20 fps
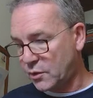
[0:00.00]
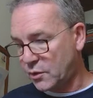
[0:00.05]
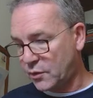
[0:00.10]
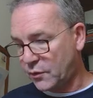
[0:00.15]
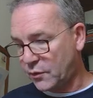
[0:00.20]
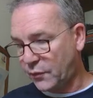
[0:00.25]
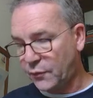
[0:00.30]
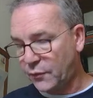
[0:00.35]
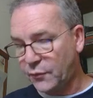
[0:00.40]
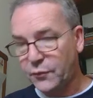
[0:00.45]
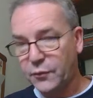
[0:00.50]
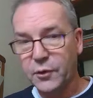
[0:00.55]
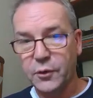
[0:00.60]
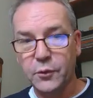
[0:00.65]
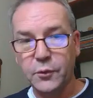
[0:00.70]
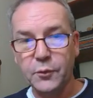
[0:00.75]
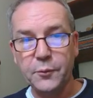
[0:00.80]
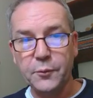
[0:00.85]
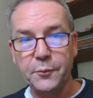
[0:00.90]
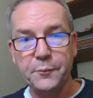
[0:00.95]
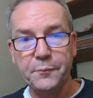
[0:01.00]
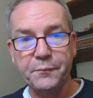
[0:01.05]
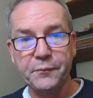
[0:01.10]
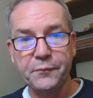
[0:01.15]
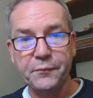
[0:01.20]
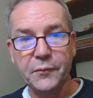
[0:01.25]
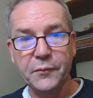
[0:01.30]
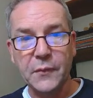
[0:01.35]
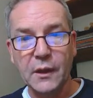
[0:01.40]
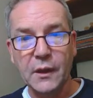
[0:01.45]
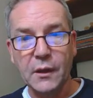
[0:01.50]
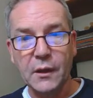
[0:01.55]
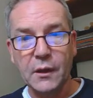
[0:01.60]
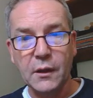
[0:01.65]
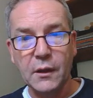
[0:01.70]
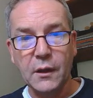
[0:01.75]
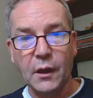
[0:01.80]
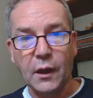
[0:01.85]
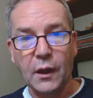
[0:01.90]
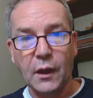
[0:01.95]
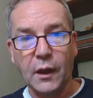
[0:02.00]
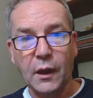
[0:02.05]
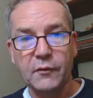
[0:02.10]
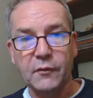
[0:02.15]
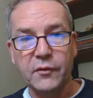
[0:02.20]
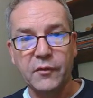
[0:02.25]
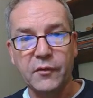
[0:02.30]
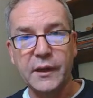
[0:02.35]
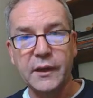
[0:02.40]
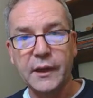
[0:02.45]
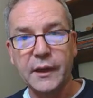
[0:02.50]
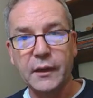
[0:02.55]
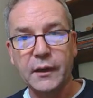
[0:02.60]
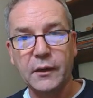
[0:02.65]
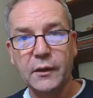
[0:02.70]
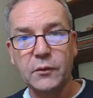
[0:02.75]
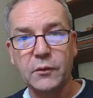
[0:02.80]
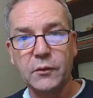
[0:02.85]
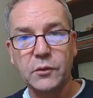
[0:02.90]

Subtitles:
through and find out